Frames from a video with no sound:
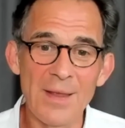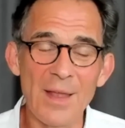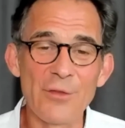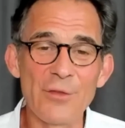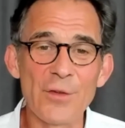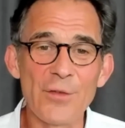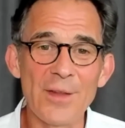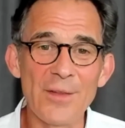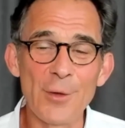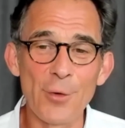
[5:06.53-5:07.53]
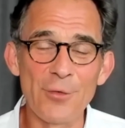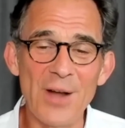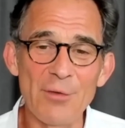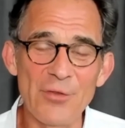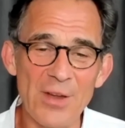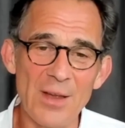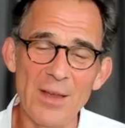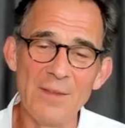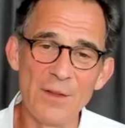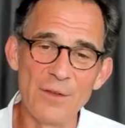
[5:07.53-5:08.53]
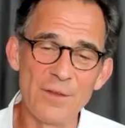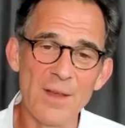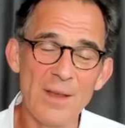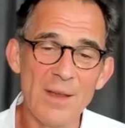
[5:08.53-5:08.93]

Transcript: It's just that the law of gravity in this